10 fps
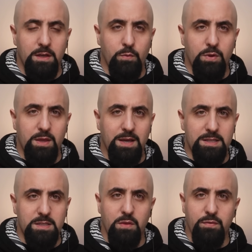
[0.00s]
with
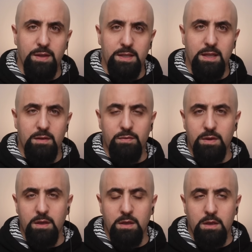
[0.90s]
Gaza, the
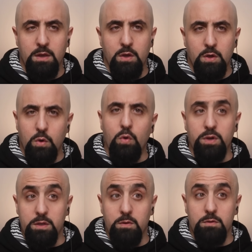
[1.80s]
Philadelphia
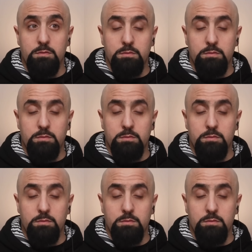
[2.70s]
corridor.